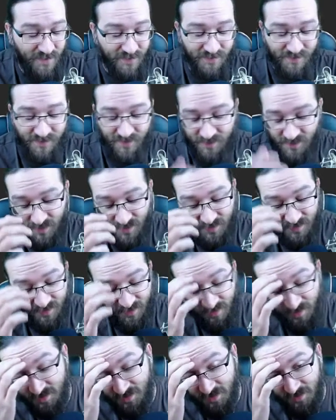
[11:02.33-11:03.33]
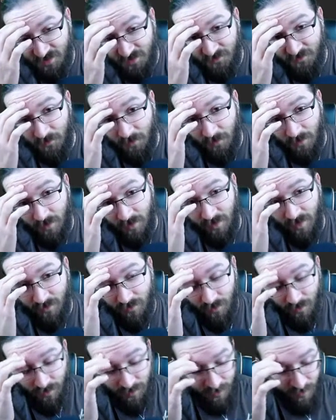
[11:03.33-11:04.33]
60. I said 64
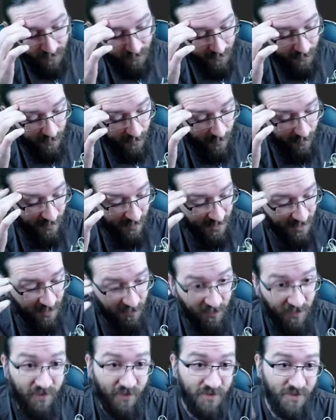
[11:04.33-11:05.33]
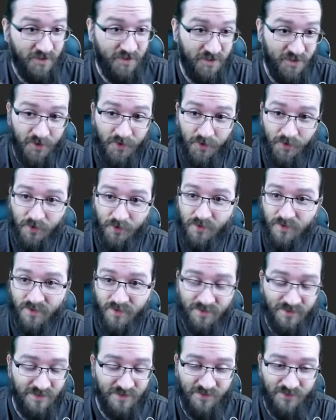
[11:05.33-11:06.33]
and wrote 34, but it's going to be 32.
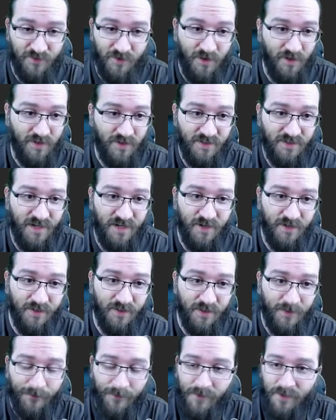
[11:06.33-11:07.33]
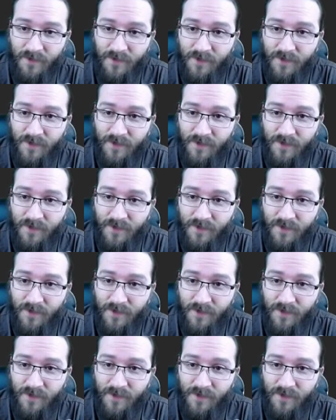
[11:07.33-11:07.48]
That's wrong entirely.